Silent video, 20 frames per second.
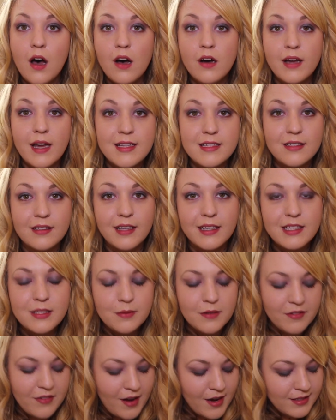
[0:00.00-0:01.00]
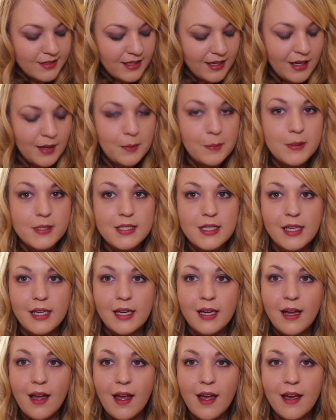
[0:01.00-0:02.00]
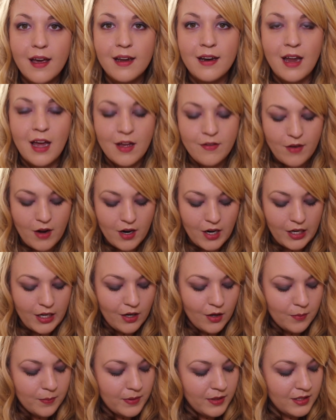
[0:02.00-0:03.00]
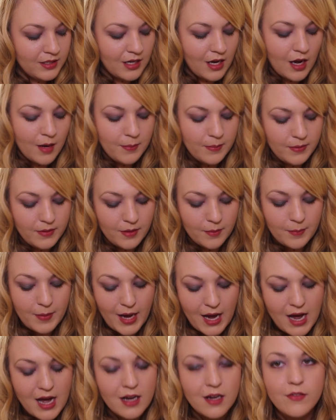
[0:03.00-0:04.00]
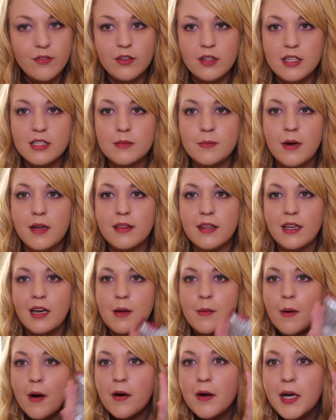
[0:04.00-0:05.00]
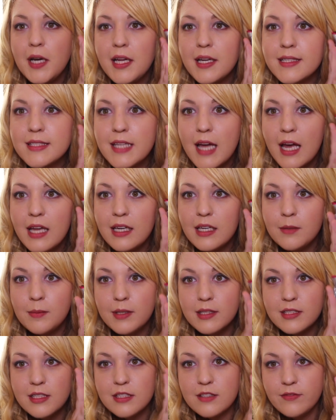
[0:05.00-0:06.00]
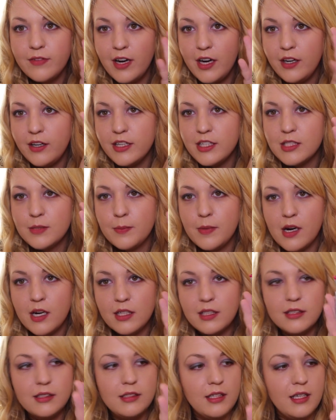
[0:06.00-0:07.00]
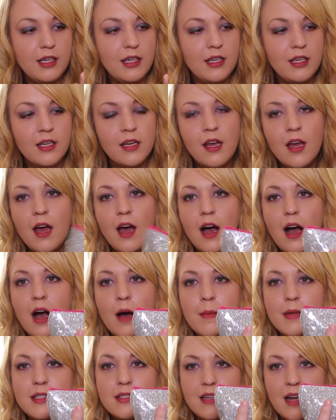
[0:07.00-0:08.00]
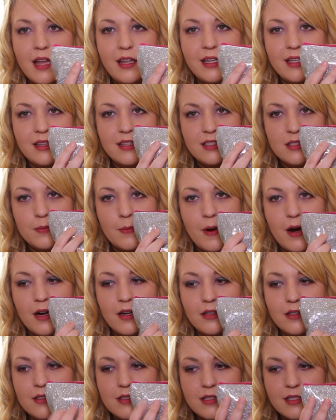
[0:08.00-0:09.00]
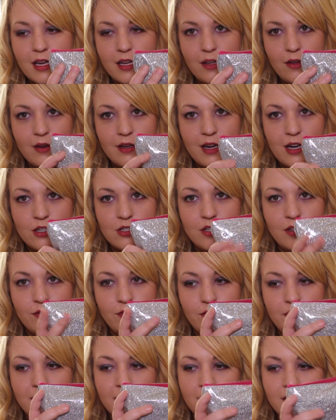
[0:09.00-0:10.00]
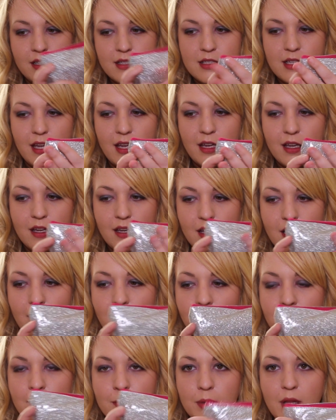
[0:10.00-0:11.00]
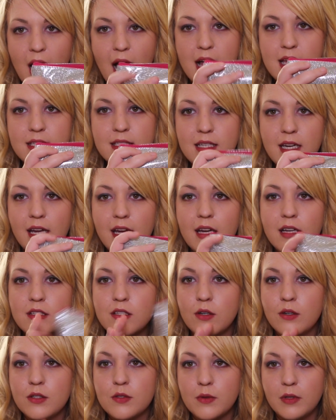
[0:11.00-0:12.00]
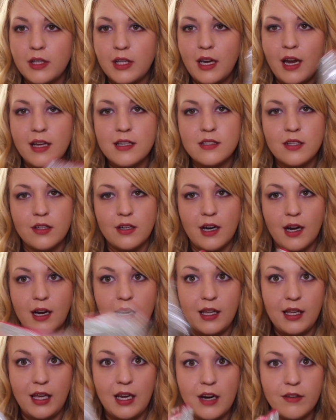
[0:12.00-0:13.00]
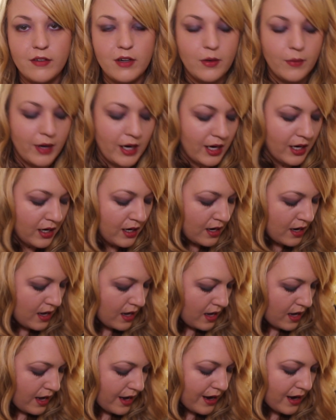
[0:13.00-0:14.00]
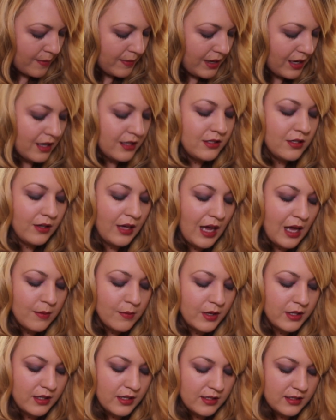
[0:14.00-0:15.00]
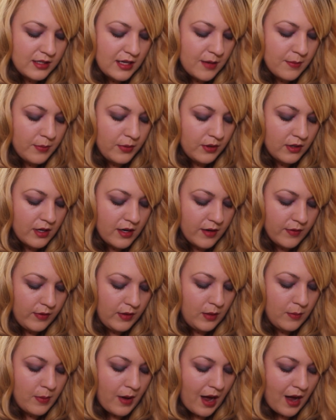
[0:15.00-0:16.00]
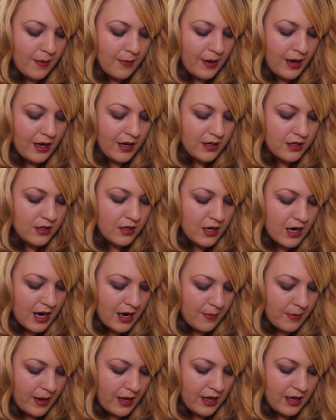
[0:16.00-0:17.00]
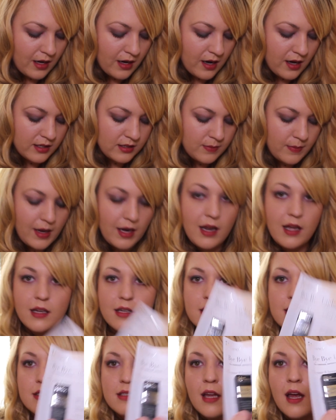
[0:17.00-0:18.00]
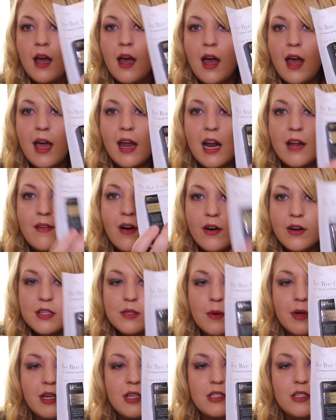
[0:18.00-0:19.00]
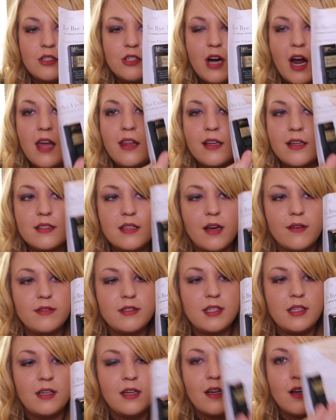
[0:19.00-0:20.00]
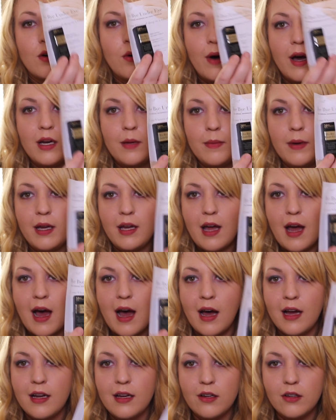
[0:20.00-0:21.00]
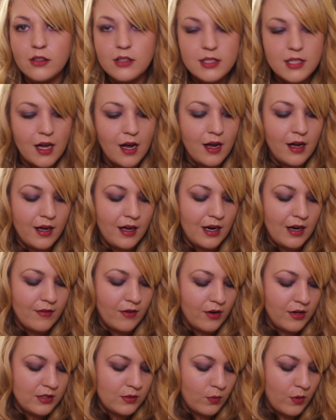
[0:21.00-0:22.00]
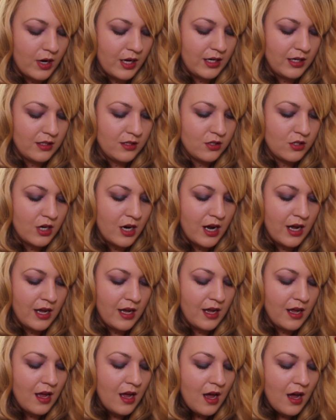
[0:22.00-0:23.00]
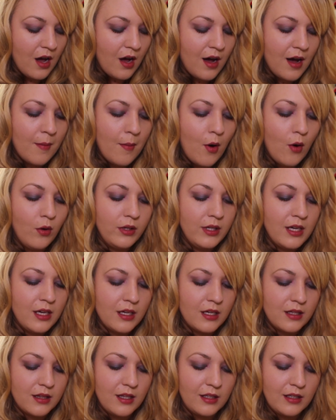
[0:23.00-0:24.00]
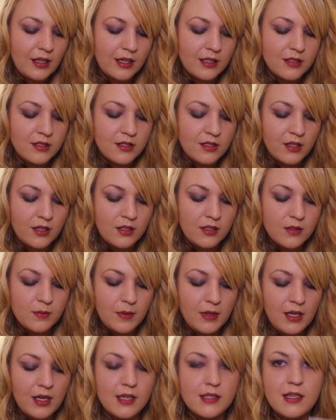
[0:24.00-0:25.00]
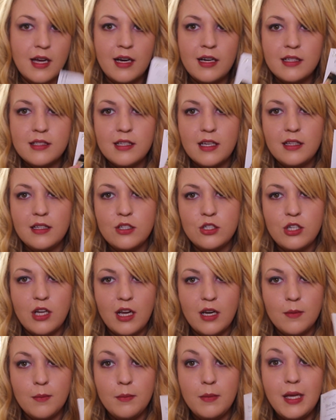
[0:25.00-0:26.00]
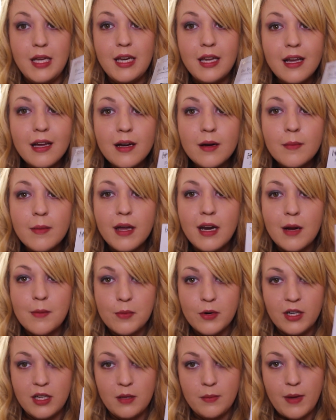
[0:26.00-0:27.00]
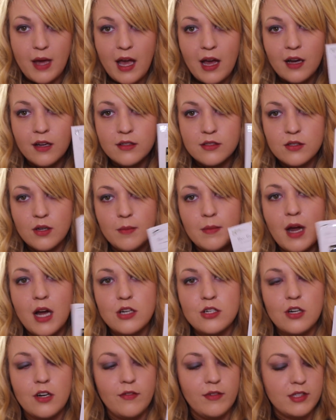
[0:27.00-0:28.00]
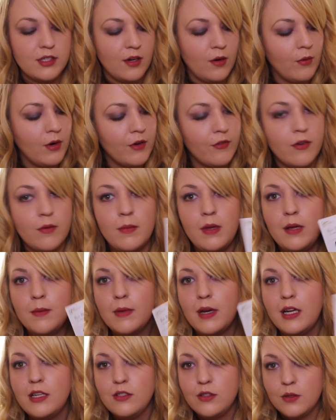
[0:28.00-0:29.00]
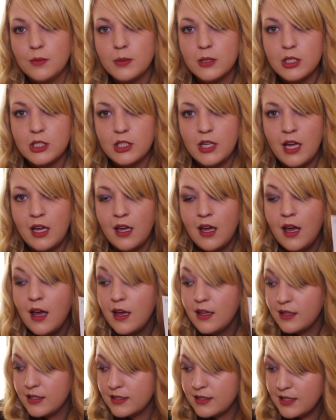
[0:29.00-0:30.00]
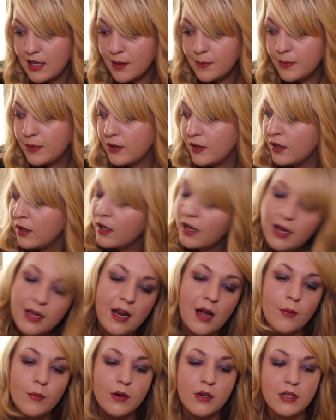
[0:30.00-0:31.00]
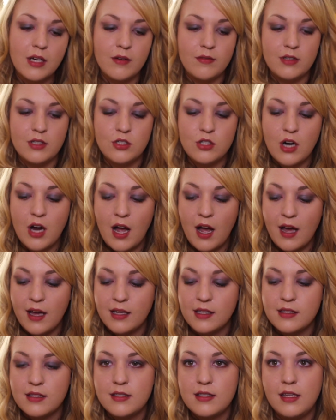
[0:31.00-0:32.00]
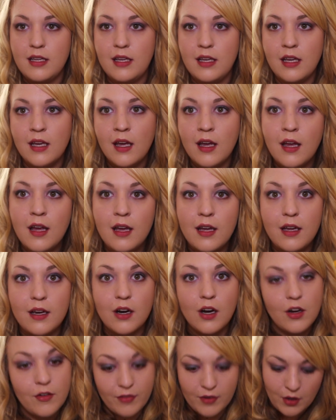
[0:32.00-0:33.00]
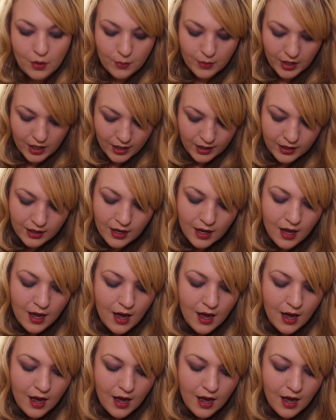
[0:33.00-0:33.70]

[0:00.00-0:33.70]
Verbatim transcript: Okay, so let's move on to Ipsy, and I've already opened up the bag for this month, and I'm already excited because it's very sparkly. It's not like the sparkles that you can actually feel. It's like plastic, so it's really nice, so they're not going to get everywhere. It also came with a sample of the Bye Bye Under Eye by It Cosmetics. And I've always wanted to try this. I've seen it quite a bit at Ulta, and I've always wanted to try it. Only thing that concerns me is that it's in the shade medium, and I'm pretty pale, so I'm not sure if it's going to work for me. But I do appreciate this sample, and I will give it a try and see, you know, if it'll work.